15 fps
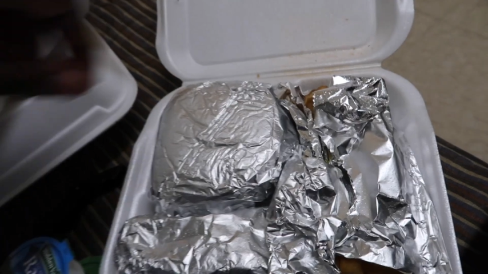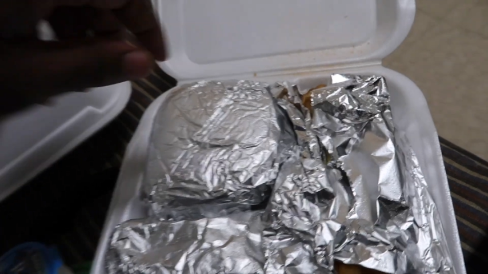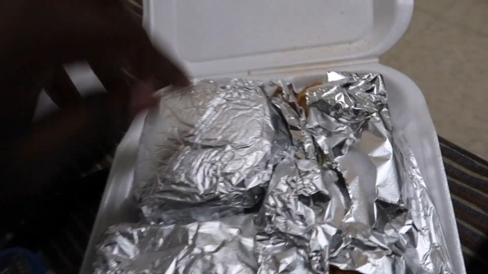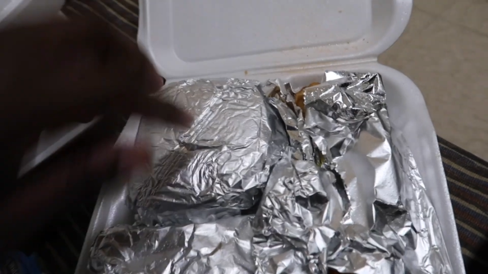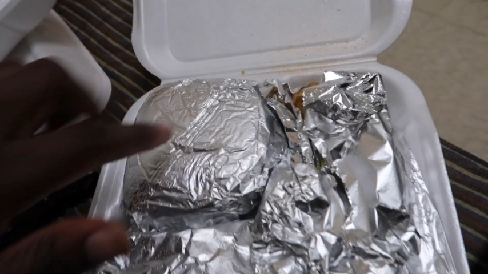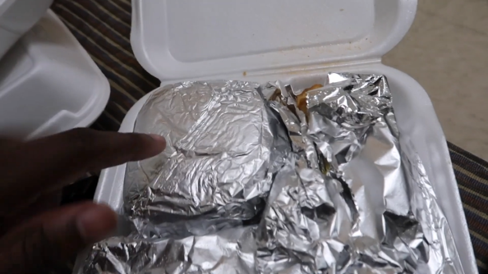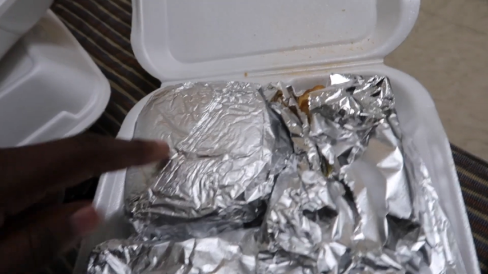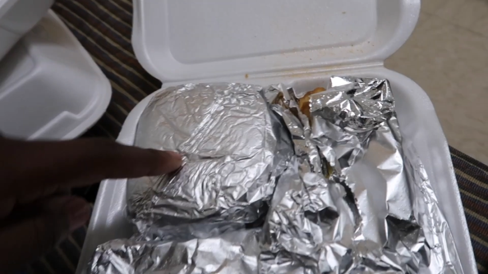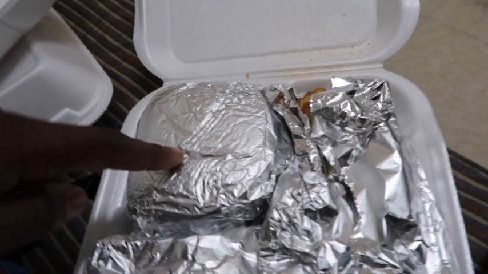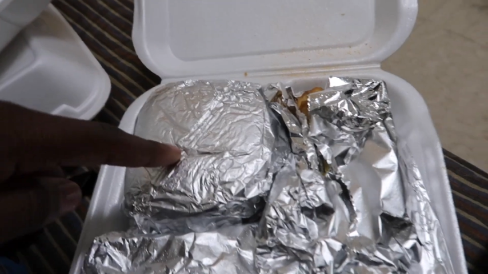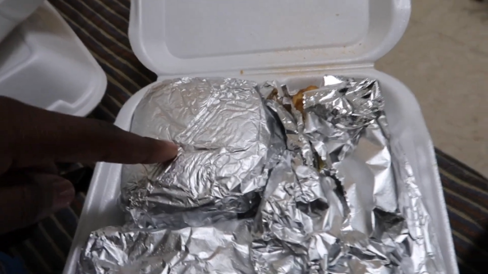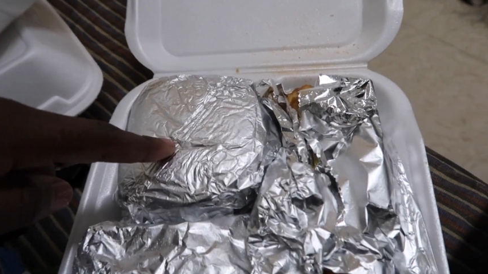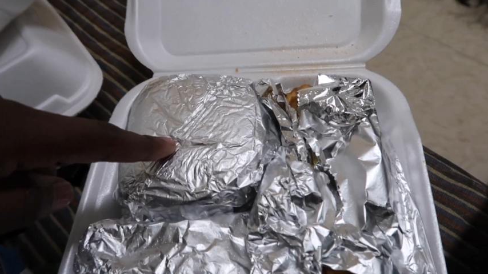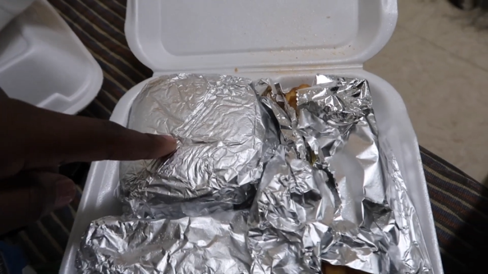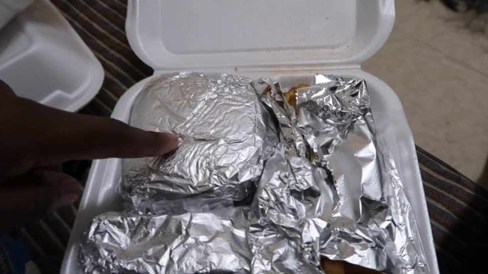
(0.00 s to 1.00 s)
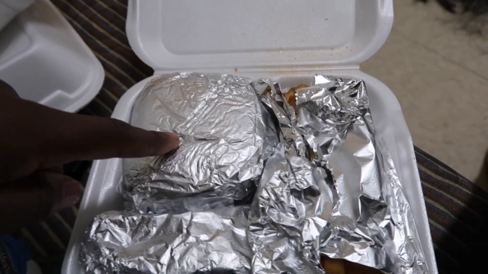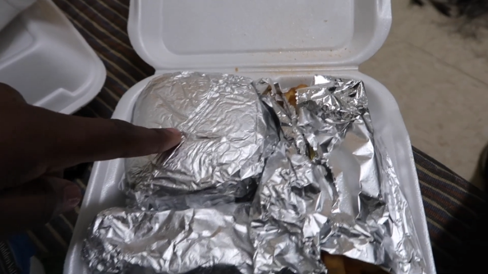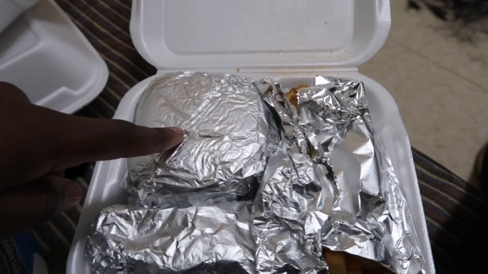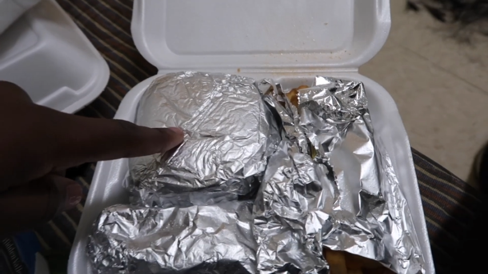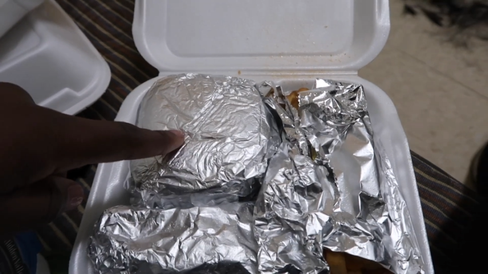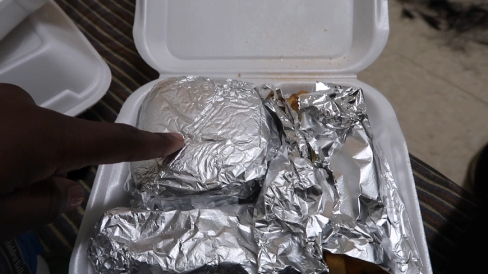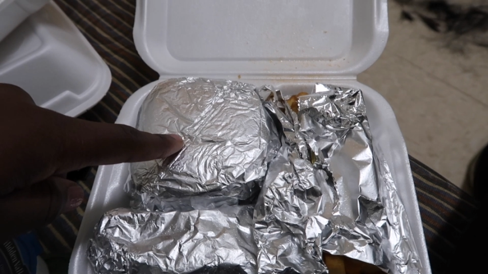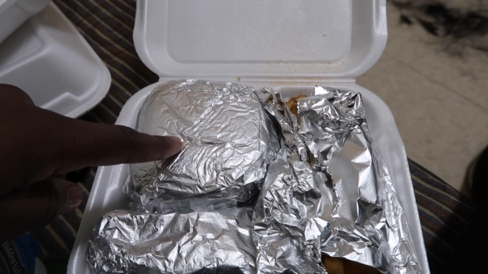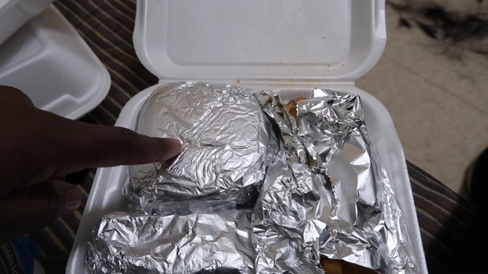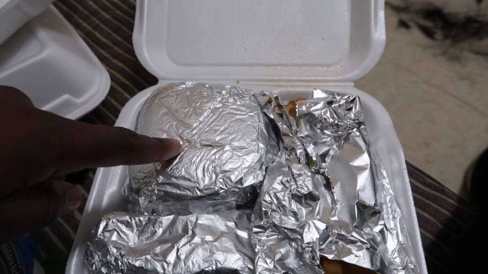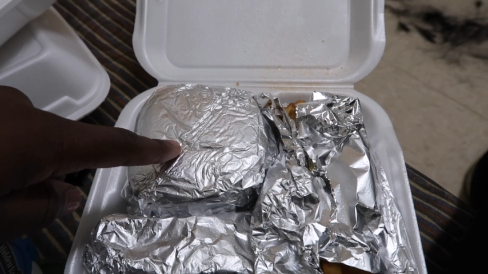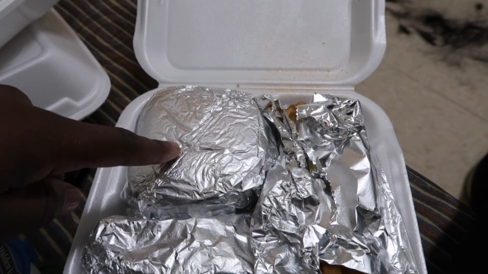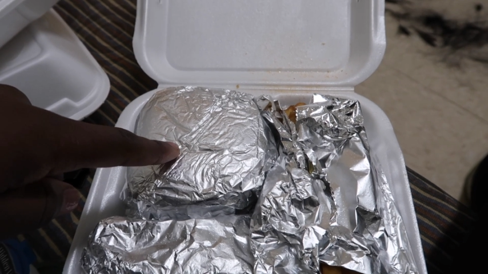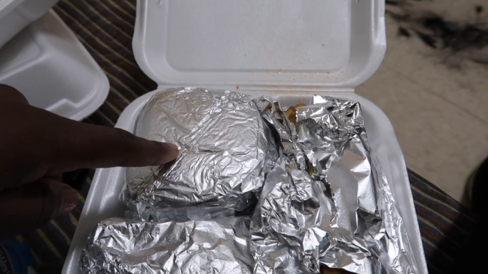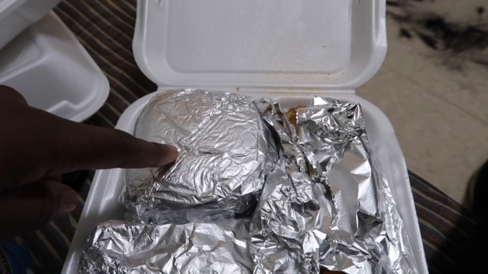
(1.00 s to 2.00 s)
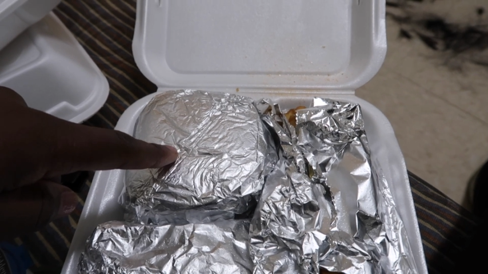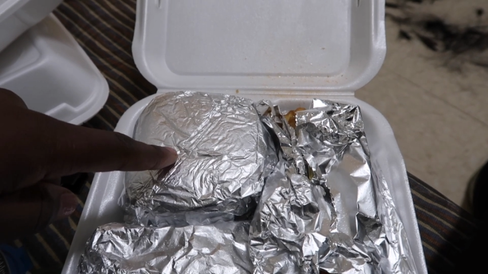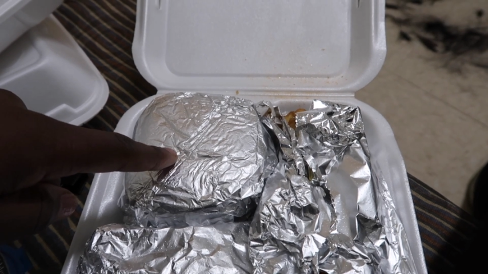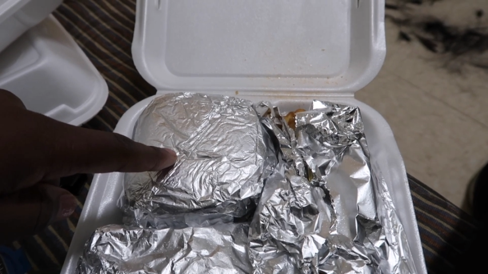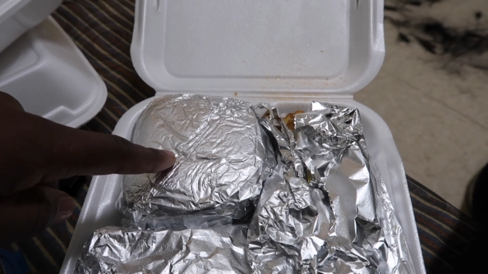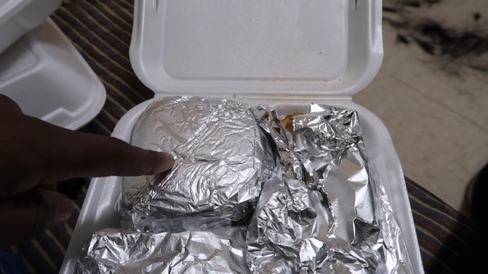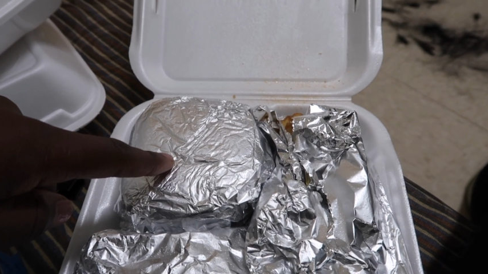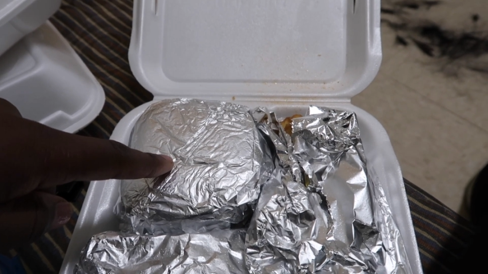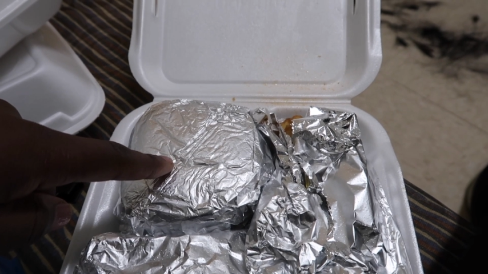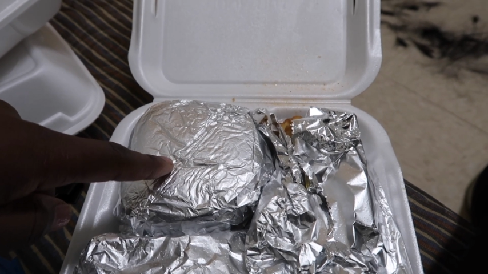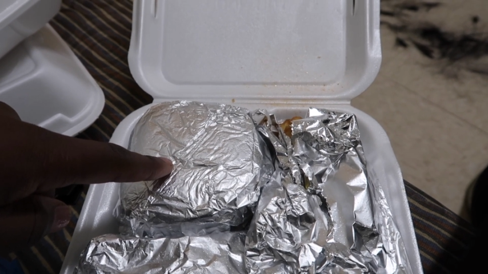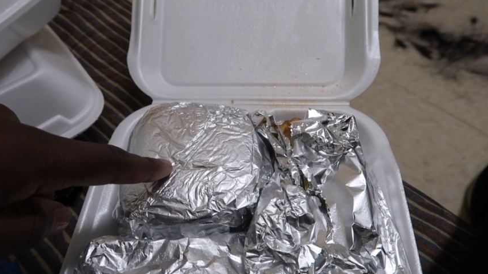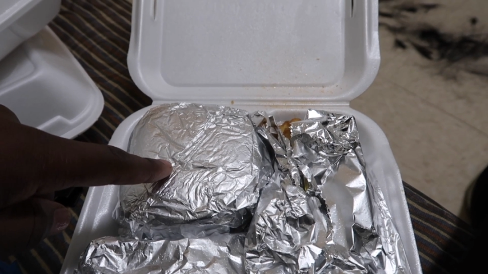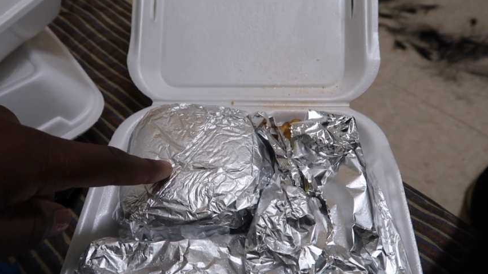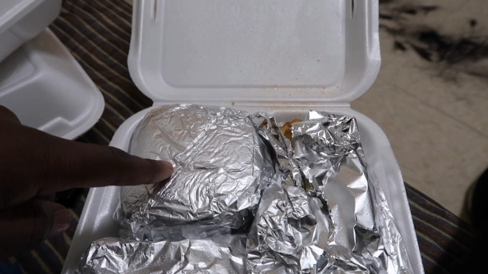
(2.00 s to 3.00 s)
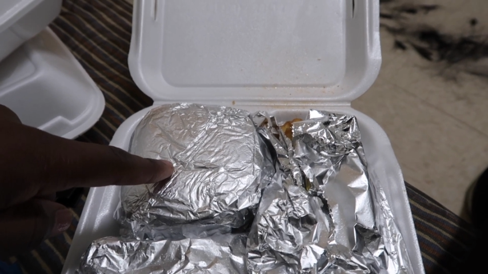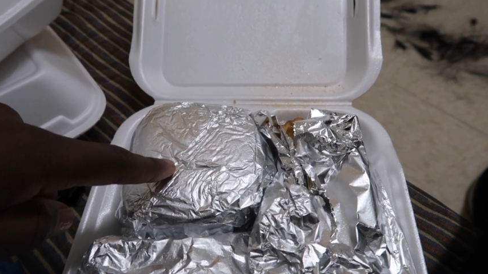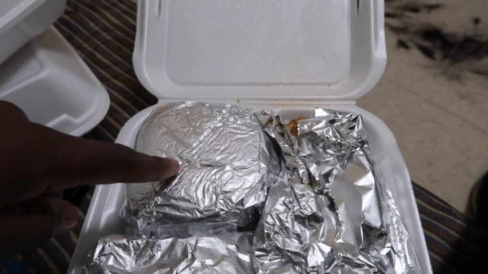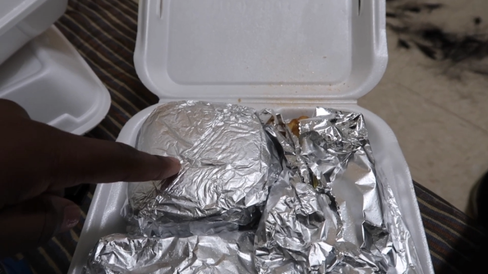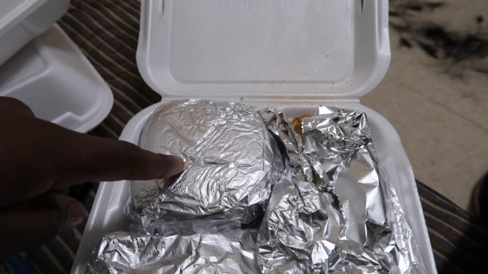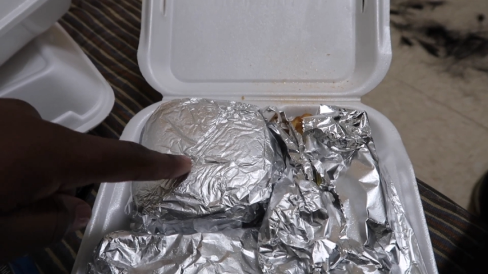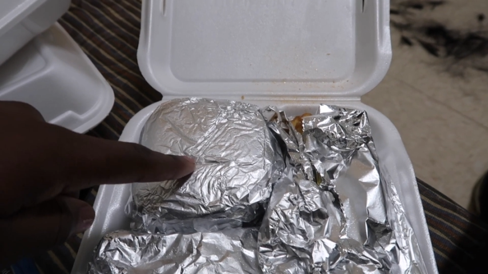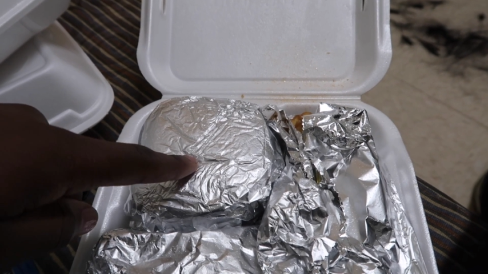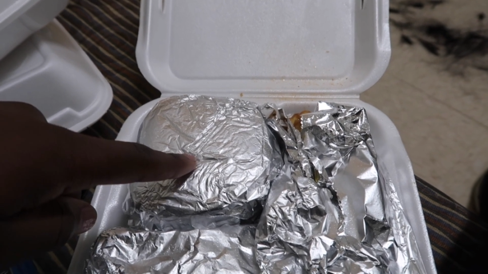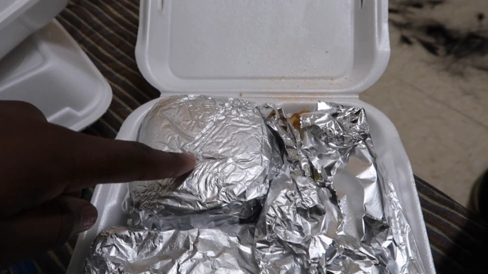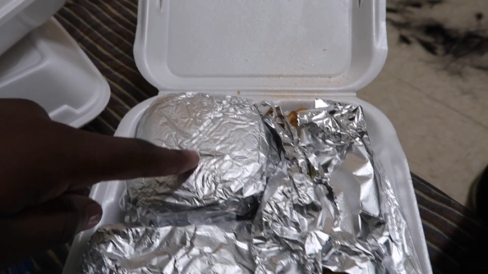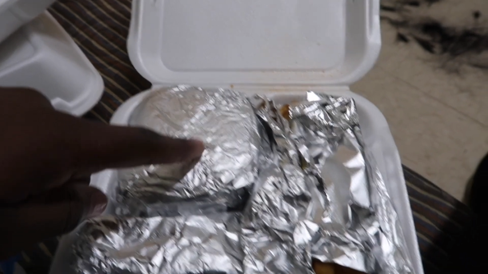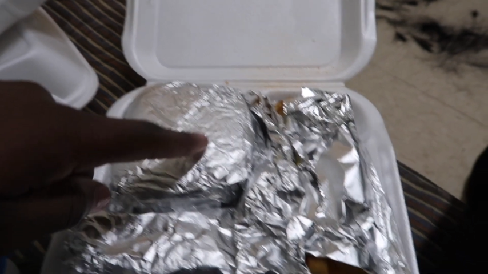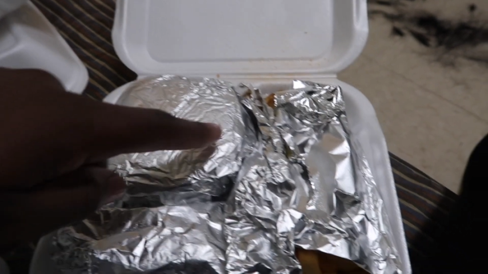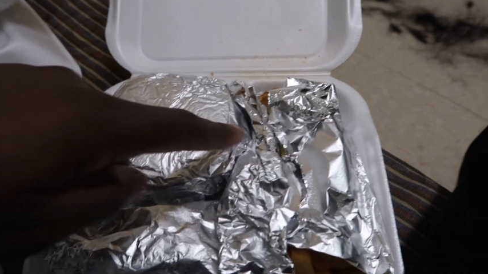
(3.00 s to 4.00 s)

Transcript: No face is visible, so there are no lips to read.